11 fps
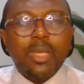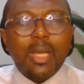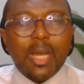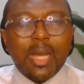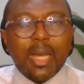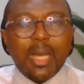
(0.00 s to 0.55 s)

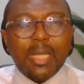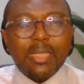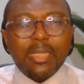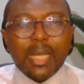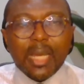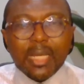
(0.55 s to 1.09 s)

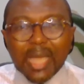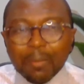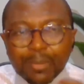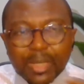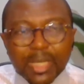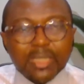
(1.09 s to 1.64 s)
and
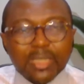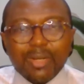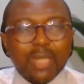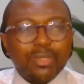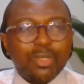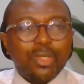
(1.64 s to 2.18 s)
happenings
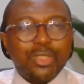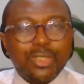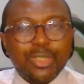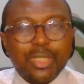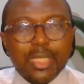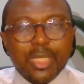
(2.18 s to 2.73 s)
around
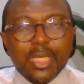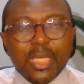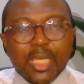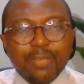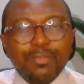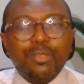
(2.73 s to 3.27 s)
us,
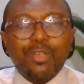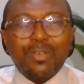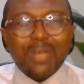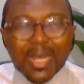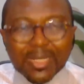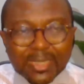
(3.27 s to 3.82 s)
even
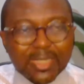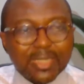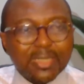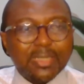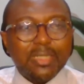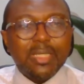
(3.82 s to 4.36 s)

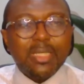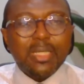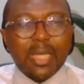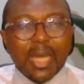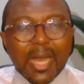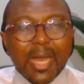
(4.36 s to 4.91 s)
crisis,
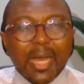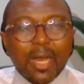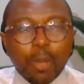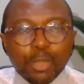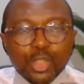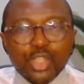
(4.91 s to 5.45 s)

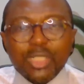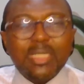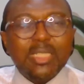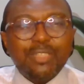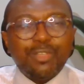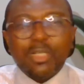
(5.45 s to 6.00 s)

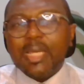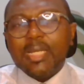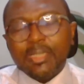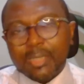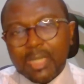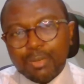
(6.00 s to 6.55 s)
opportunities for
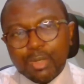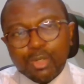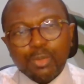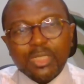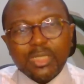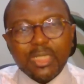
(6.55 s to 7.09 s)
learning. And we're going to
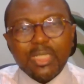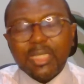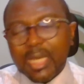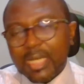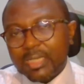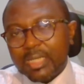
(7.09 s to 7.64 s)
be seeing
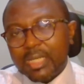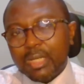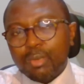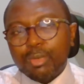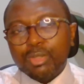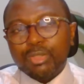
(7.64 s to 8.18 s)
that
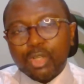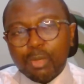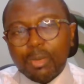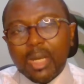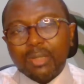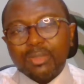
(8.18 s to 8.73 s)
when we talk
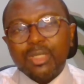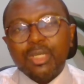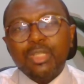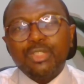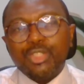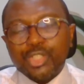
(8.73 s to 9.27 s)
about
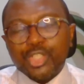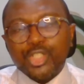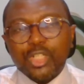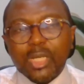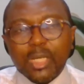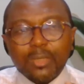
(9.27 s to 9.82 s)

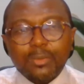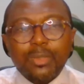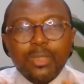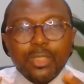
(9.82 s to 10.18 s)
situational